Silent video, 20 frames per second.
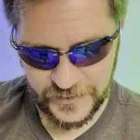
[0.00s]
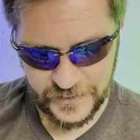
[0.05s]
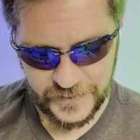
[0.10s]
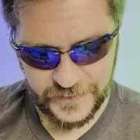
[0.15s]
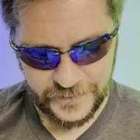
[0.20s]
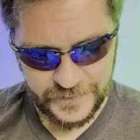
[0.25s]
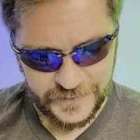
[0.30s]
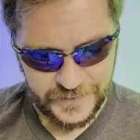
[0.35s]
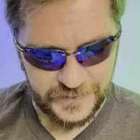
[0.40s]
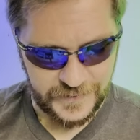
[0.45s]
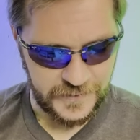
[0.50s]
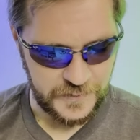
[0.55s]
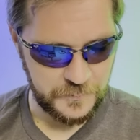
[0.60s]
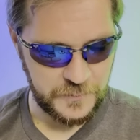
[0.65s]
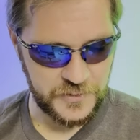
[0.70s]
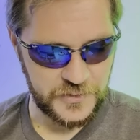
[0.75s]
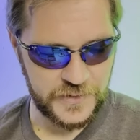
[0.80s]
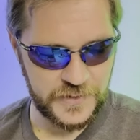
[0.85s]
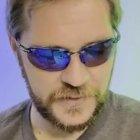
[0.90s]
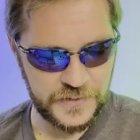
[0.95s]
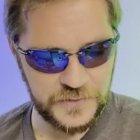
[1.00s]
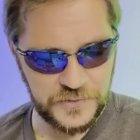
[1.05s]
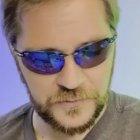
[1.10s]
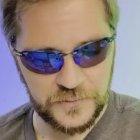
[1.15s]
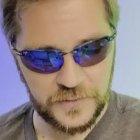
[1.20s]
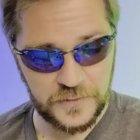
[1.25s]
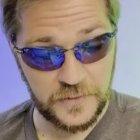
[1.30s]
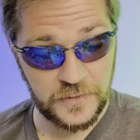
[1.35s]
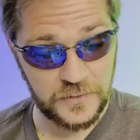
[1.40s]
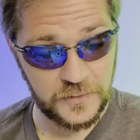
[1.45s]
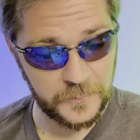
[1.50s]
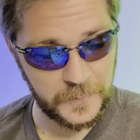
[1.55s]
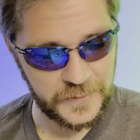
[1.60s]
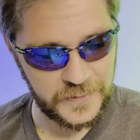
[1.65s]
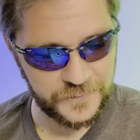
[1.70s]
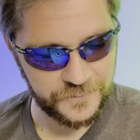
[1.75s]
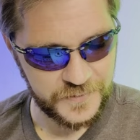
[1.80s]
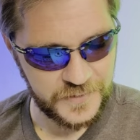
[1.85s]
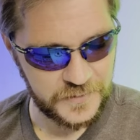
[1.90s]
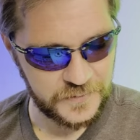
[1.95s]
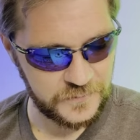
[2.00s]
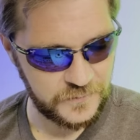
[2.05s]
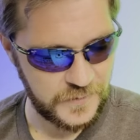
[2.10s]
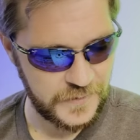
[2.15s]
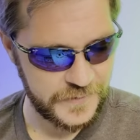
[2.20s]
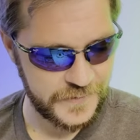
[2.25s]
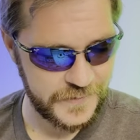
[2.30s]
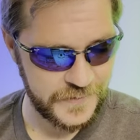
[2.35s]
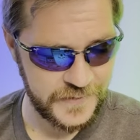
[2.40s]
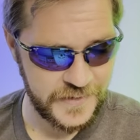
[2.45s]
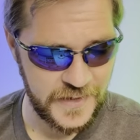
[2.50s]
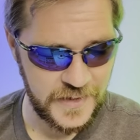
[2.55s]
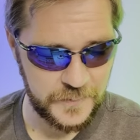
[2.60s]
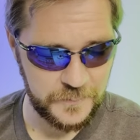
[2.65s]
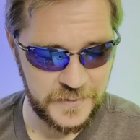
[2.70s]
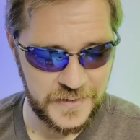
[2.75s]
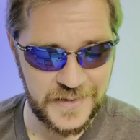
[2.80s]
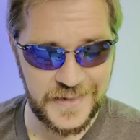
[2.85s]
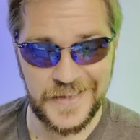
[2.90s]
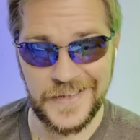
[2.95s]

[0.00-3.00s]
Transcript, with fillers: at least as much as a two hundred dollar pair of sunglasses can be.